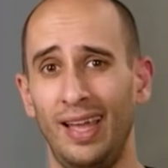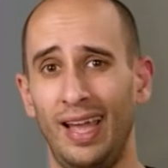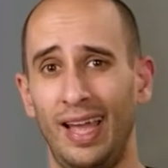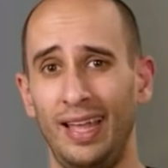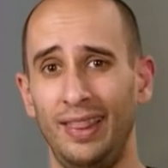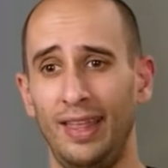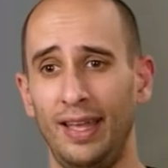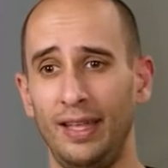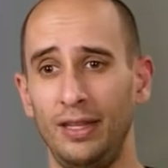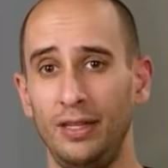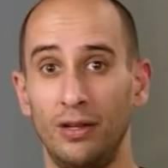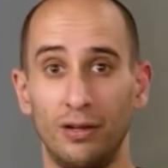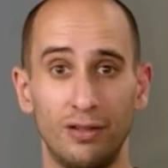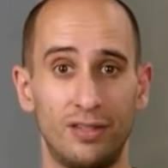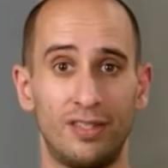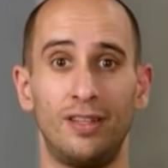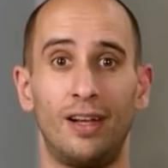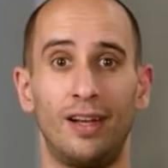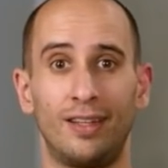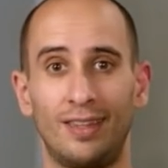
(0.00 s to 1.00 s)
And then you're
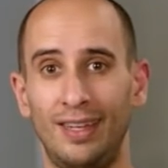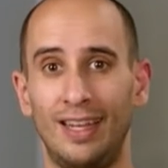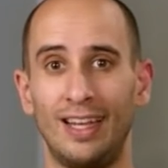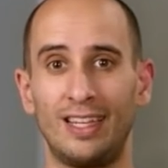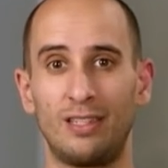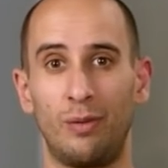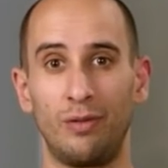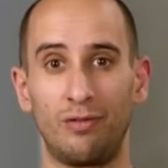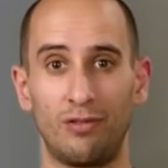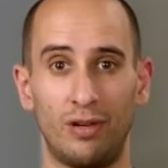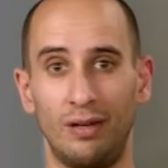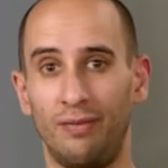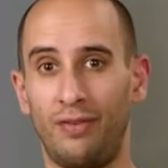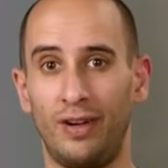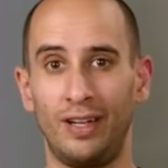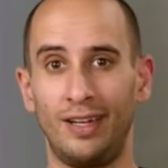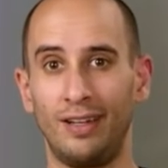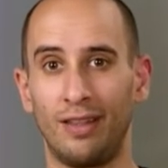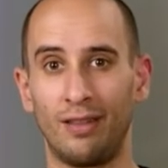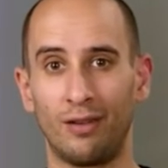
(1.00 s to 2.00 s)
stuck the next one trying to
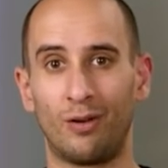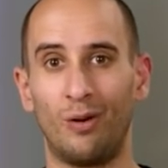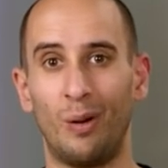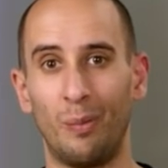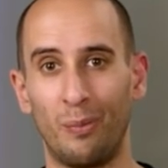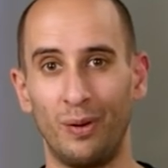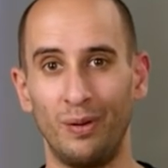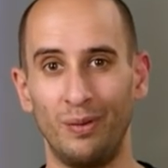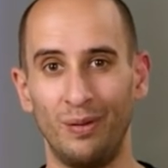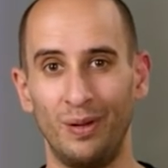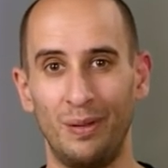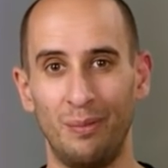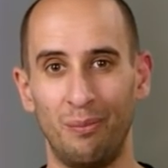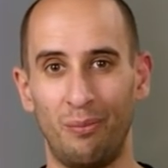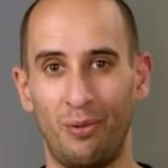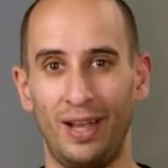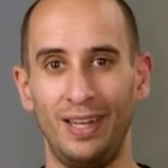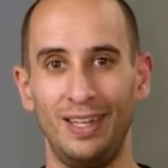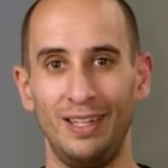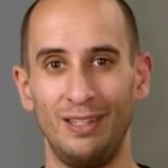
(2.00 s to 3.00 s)
find another corporate
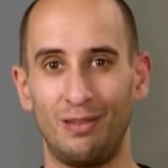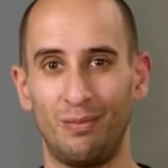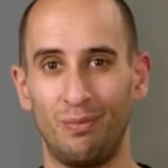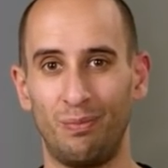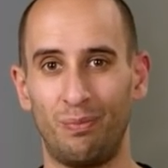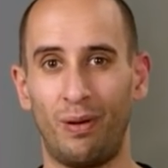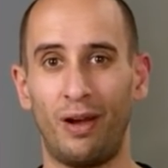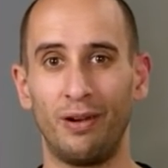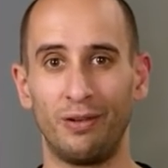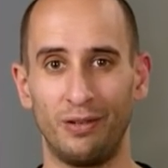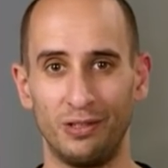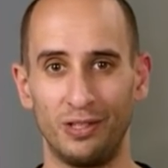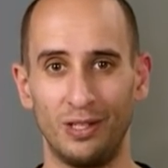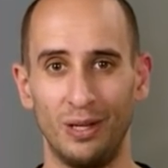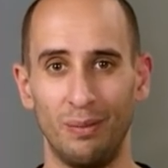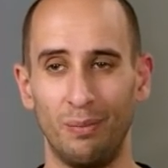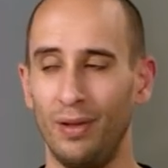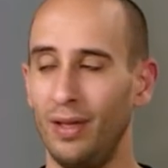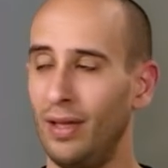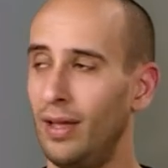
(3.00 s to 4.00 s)
branding
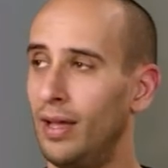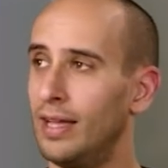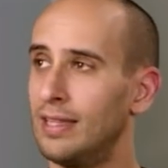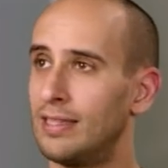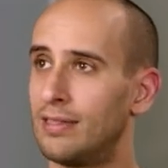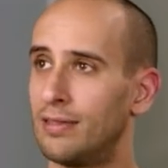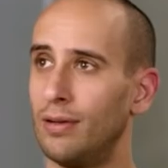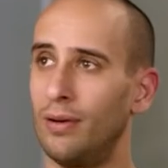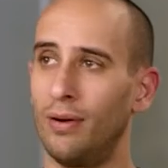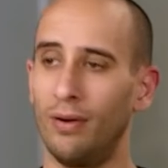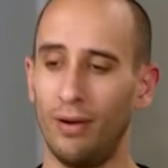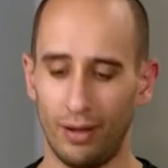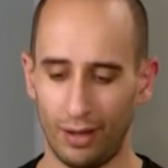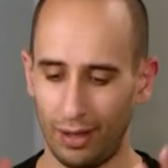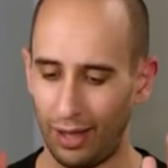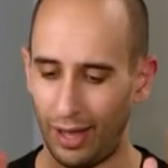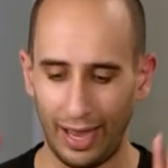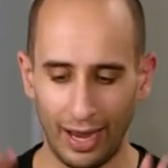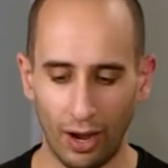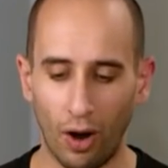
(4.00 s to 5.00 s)
partnership. And so
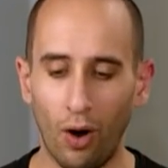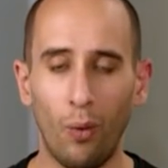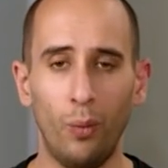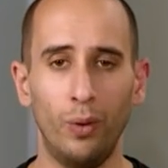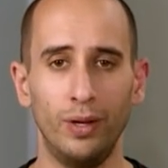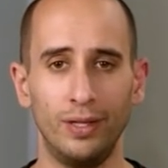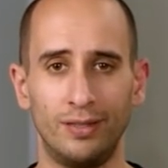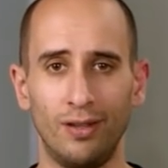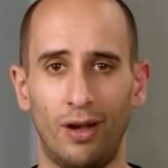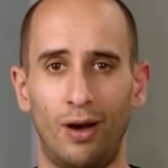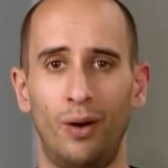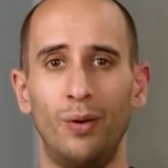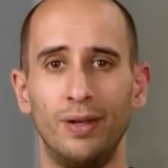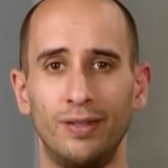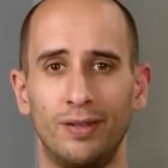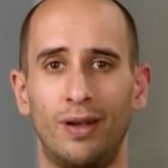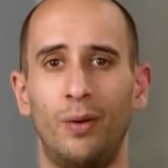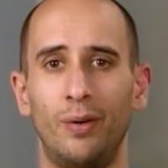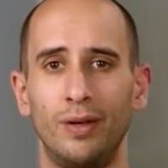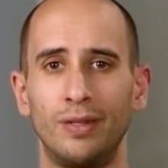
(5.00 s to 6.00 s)
I always, always,
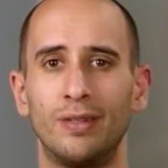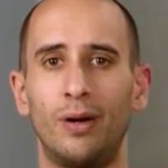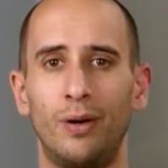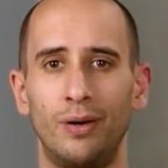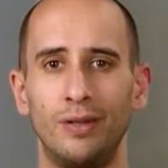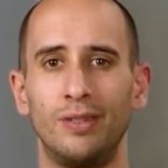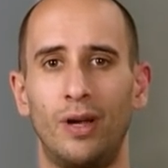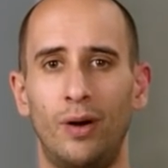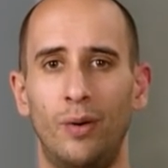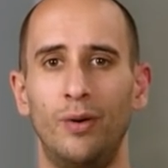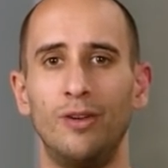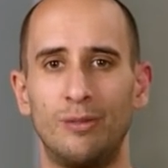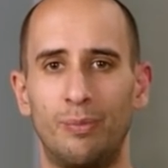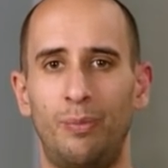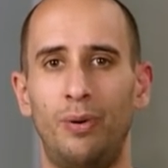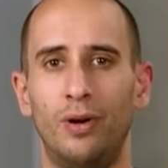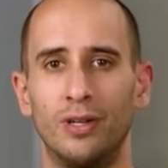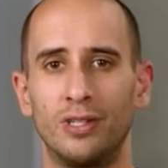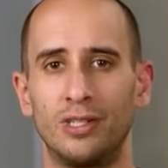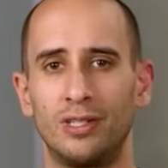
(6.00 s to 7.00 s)
always, always, always
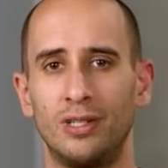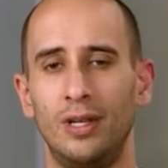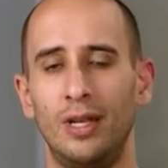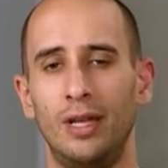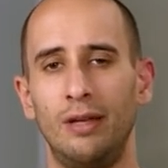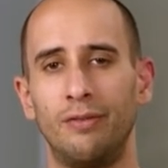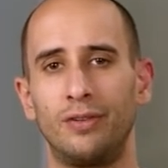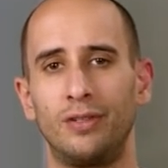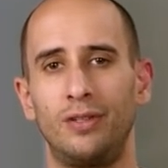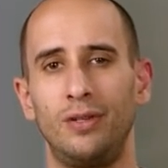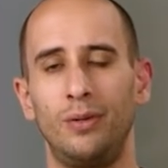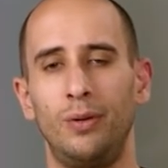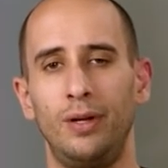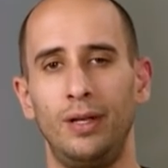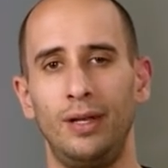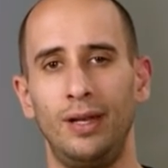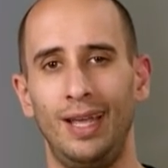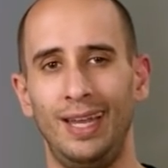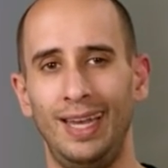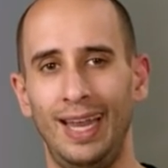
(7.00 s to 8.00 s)
push for
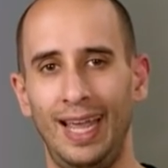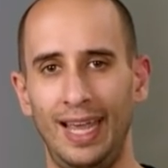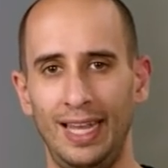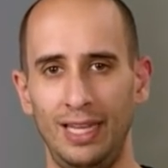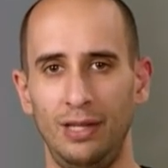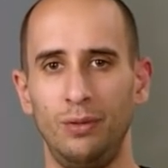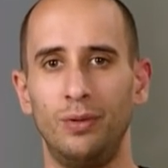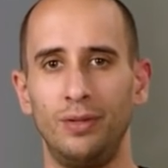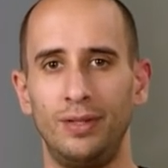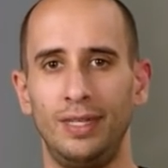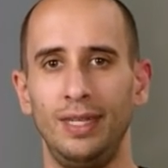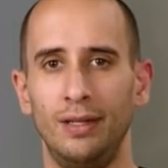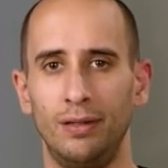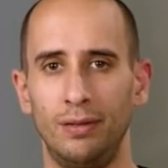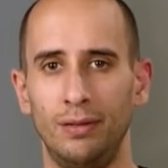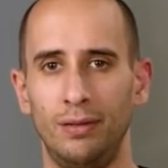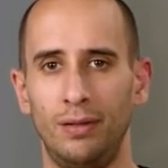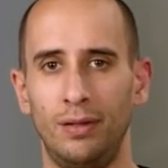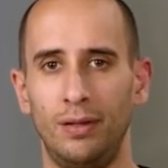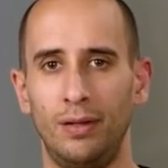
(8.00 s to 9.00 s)
doing an annual deal